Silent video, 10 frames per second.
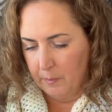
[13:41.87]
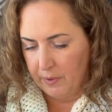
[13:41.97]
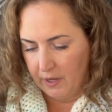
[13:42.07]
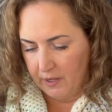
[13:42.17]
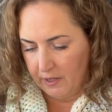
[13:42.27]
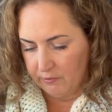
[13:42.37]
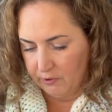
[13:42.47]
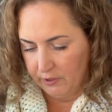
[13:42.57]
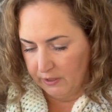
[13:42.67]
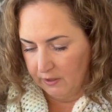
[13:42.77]
But I
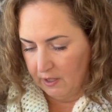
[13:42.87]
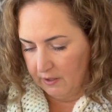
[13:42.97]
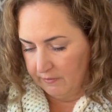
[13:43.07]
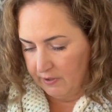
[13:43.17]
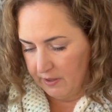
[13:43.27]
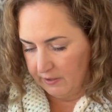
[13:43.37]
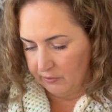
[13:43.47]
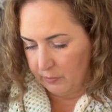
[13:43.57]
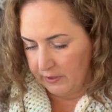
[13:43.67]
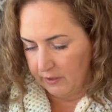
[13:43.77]
really love
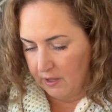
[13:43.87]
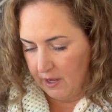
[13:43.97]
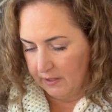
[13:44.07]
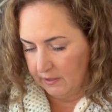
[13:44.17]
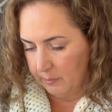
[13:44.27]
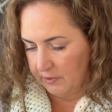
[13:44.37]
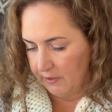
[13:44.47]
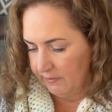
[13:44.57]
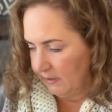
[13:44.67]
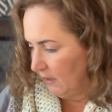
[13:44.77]
this one a lot, and I'm
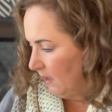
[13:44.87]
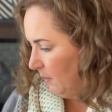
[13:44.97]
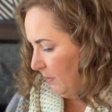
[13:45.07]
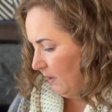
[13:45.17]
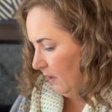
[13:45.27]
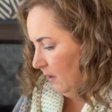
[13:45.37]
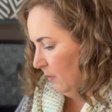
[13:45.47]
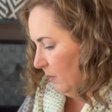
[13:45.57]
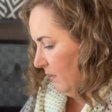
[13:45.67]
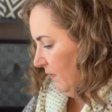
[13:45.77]
definitely keeping
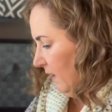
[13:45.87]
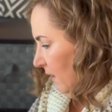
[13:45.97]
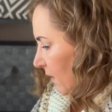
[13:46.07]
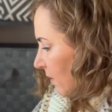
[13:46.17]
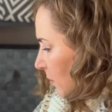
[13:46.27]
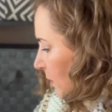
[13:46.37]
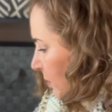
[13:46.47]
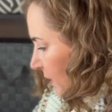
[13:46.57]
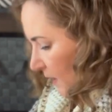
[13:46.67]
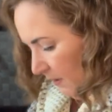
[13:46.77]
one of these. I'm gonna
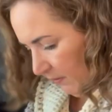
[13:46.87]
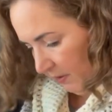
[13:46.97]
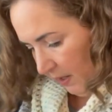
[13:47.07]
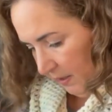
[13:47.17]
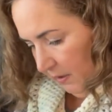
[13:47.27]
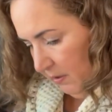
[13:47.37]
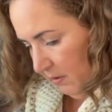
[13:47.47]
put that aside.